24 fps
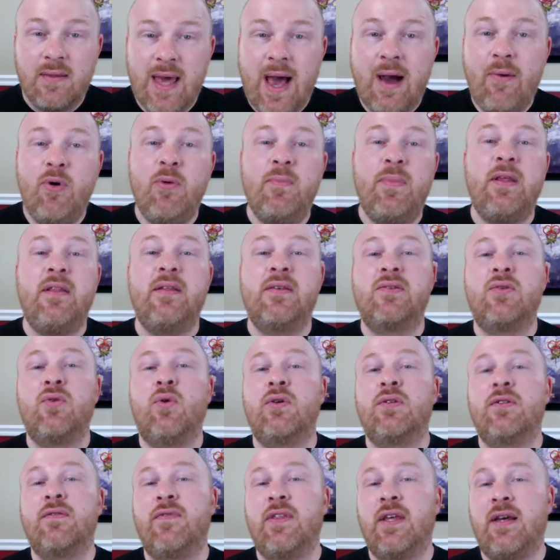That would be the
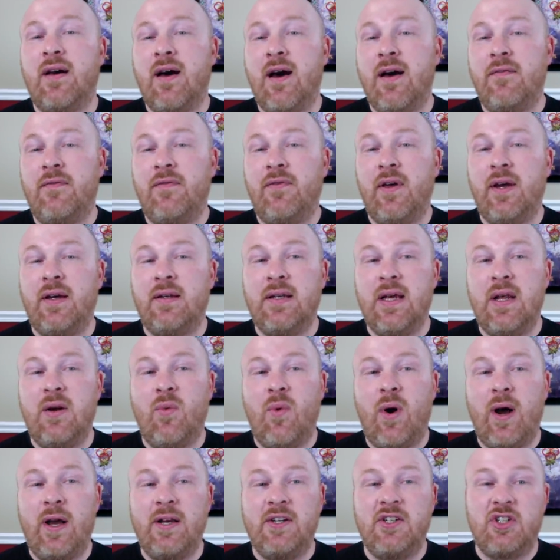source of the conflict and
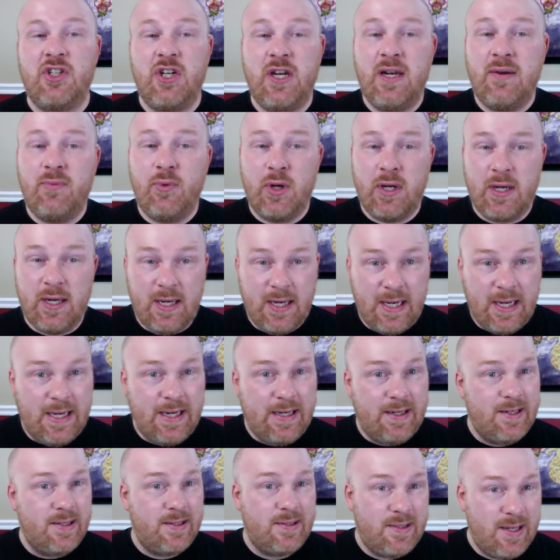why she would
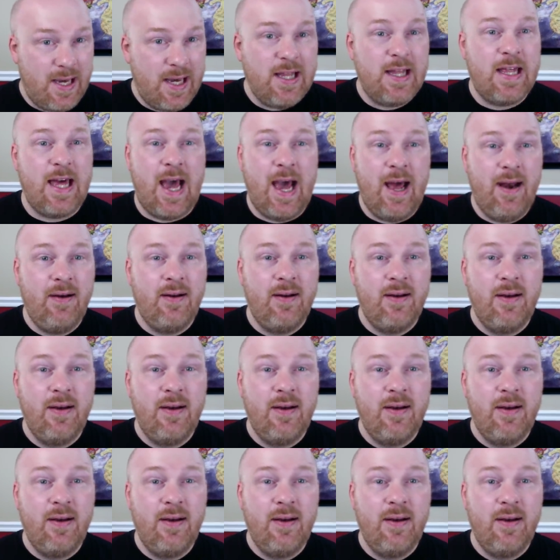need to say that.